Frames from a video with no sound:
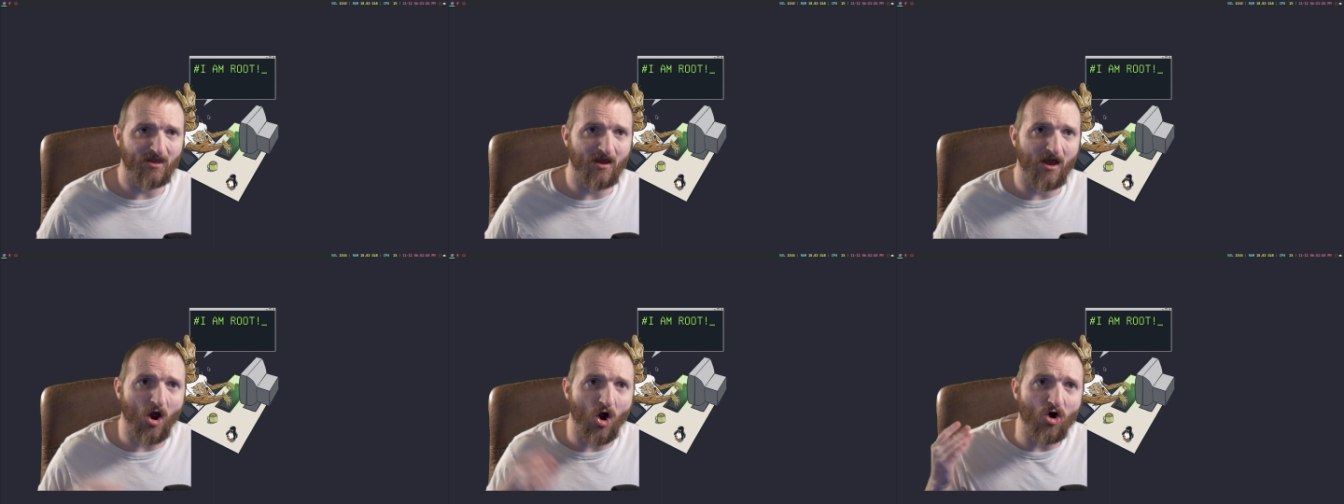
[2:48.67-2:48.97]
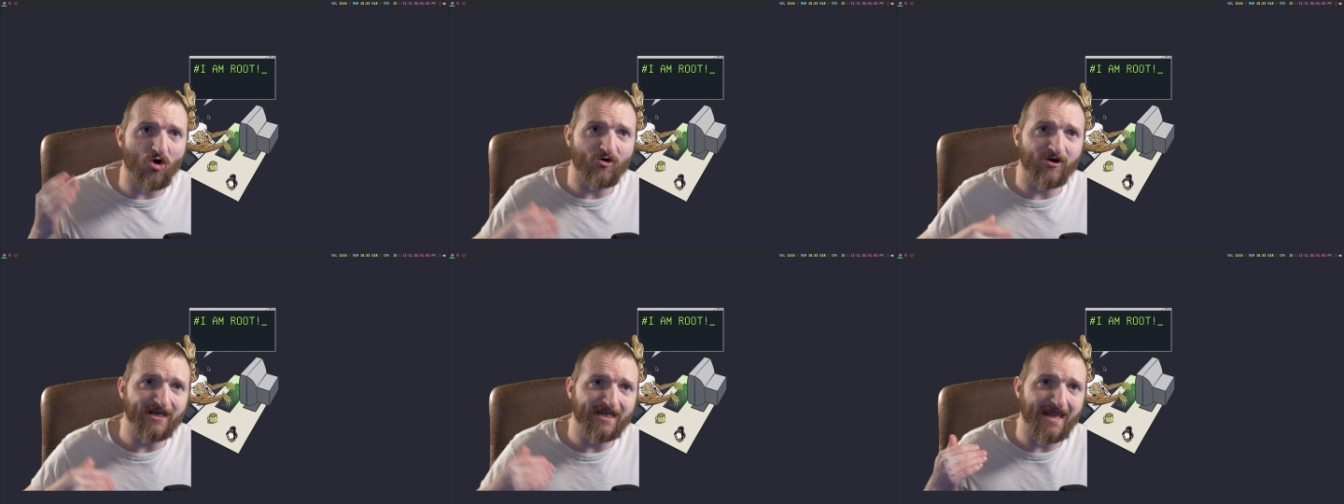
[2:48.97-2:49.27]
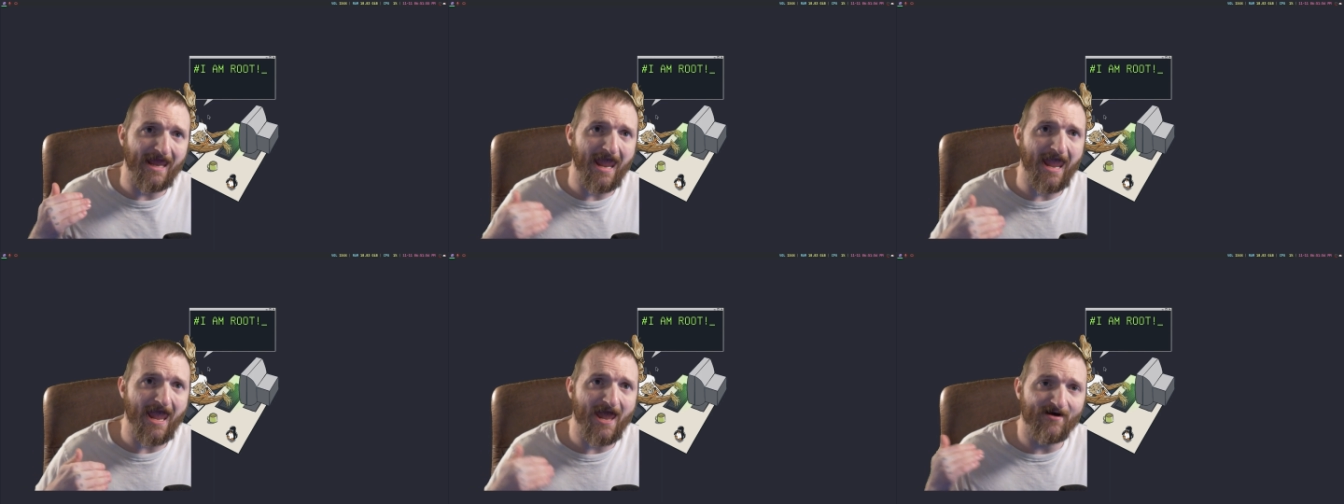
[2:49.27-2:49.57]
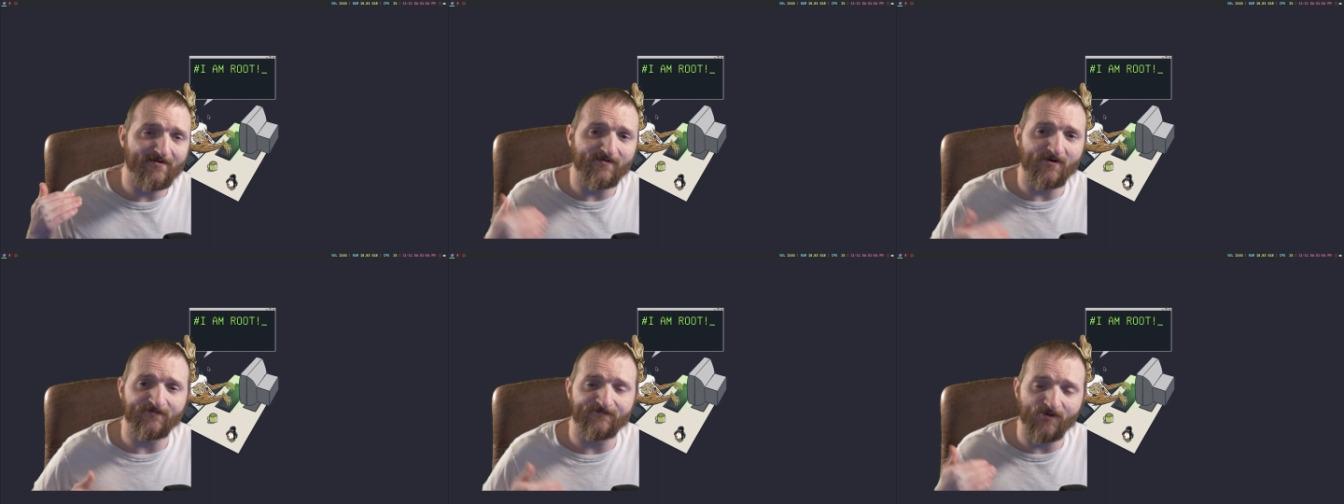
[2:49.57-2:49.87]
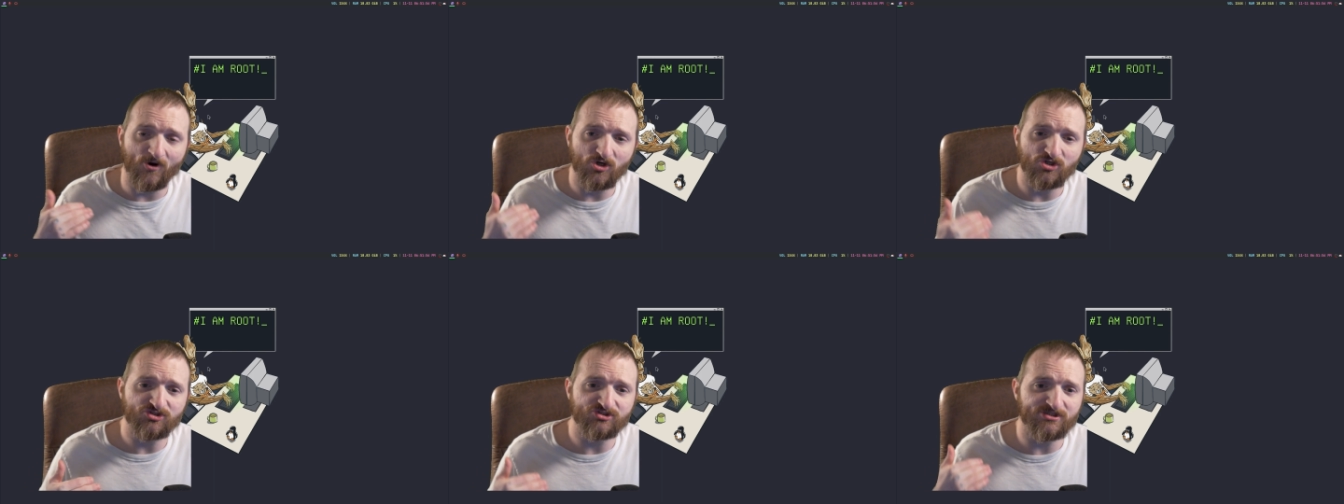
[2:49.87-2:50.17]
already have a
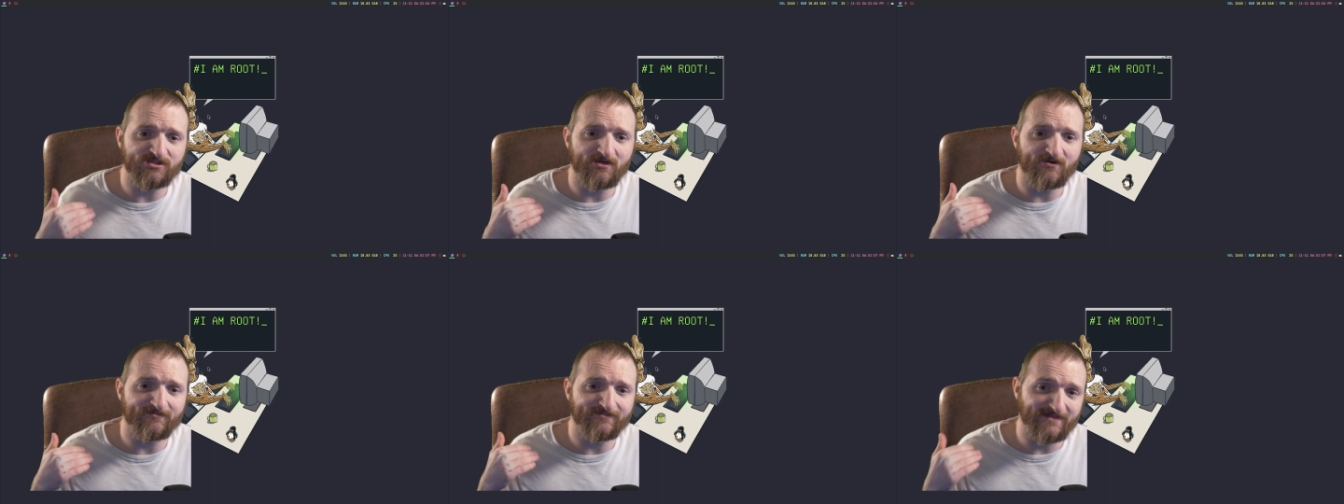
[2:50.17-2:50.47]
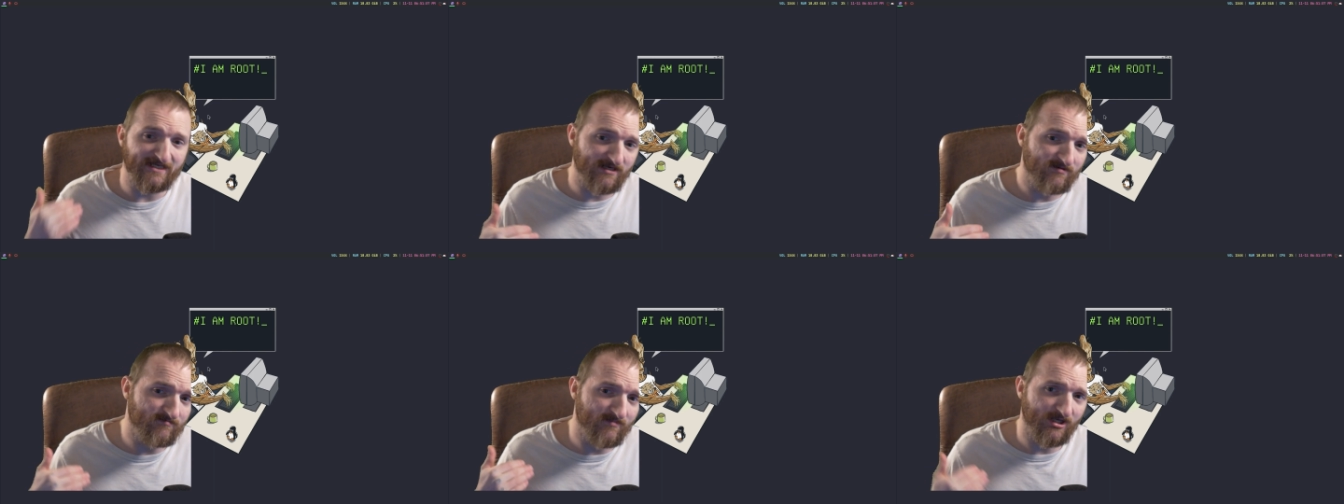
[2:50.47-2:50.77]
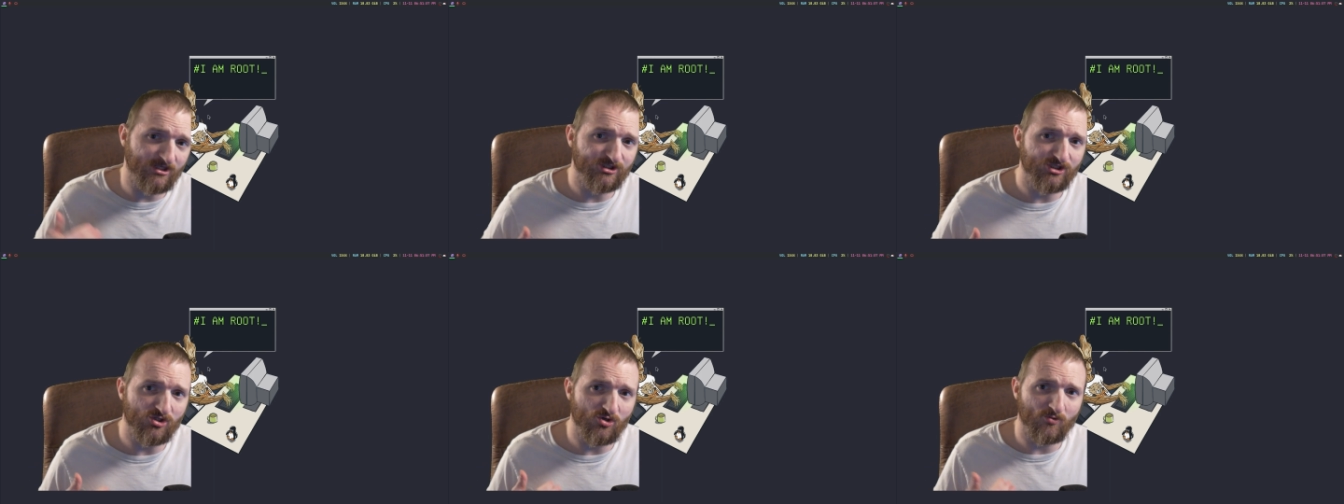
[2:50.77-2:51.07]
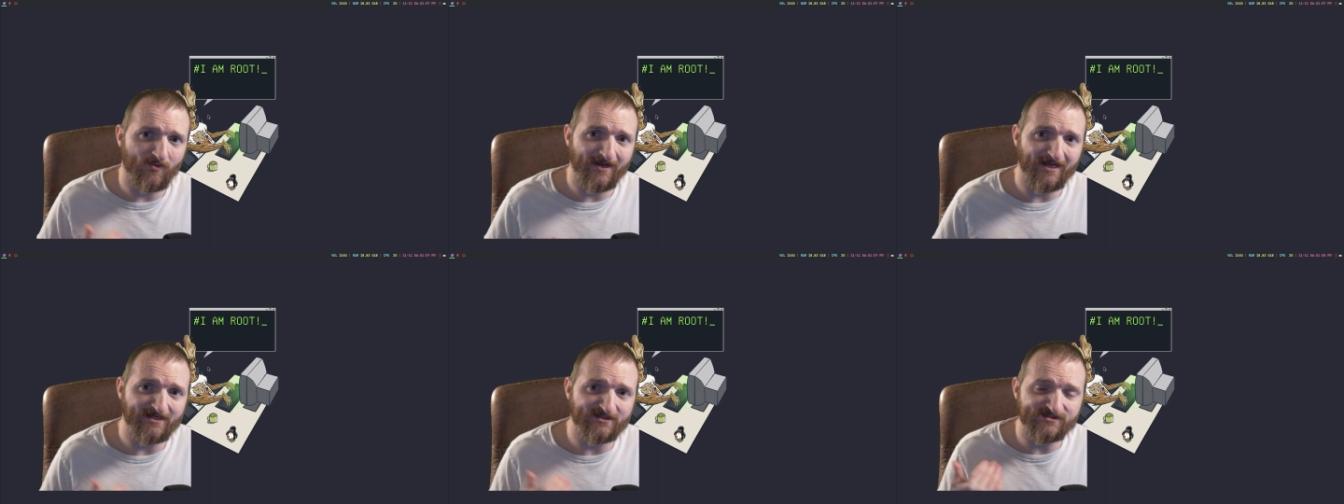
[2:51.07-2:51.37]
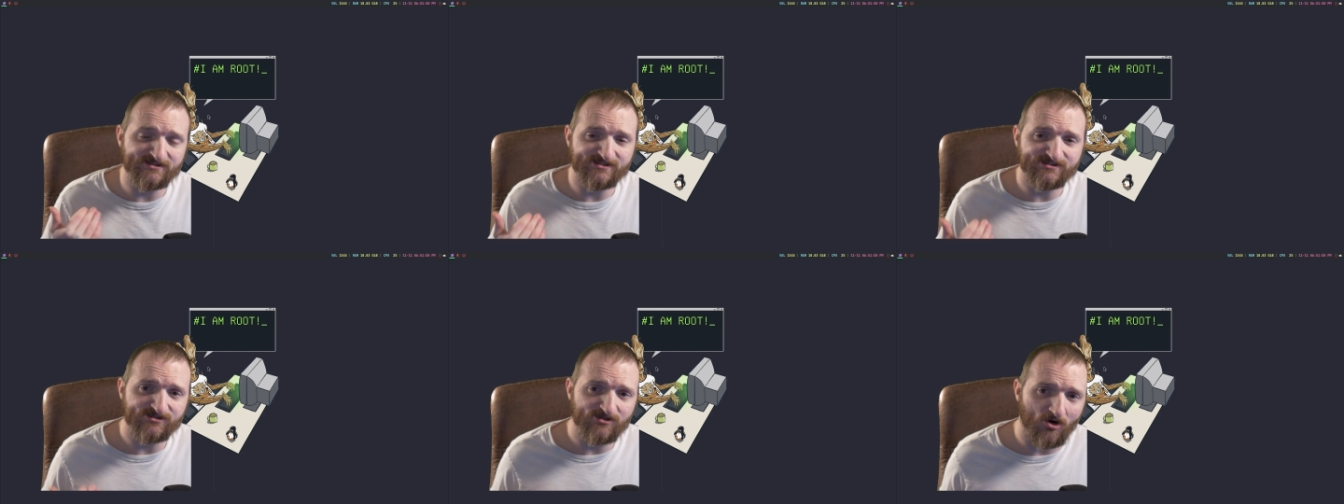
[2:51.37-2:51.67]
version of dmenu
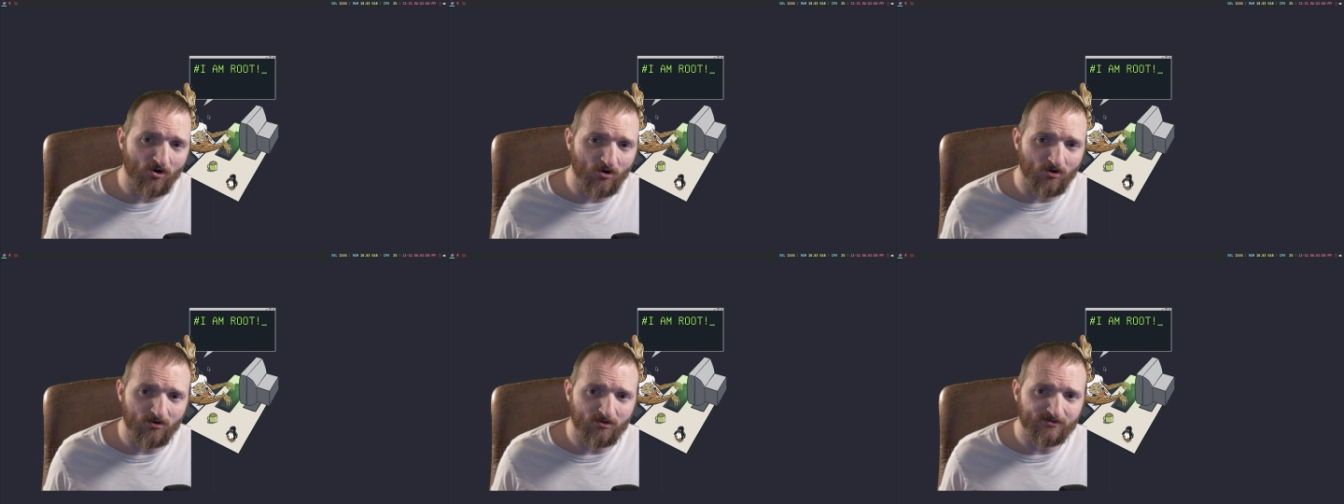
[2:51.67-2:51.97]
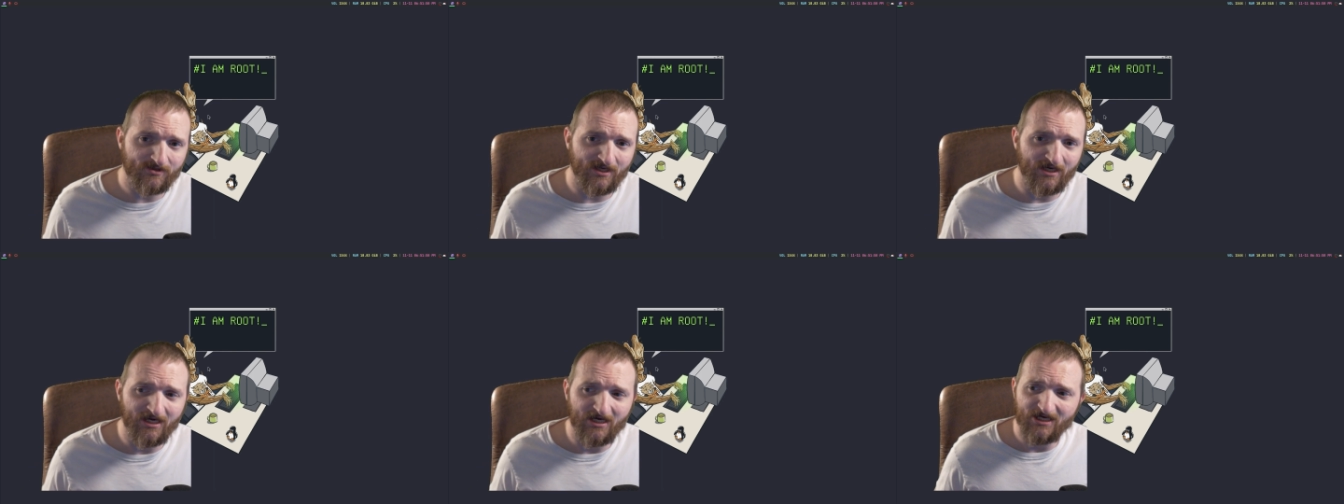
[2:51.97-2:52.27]
installed.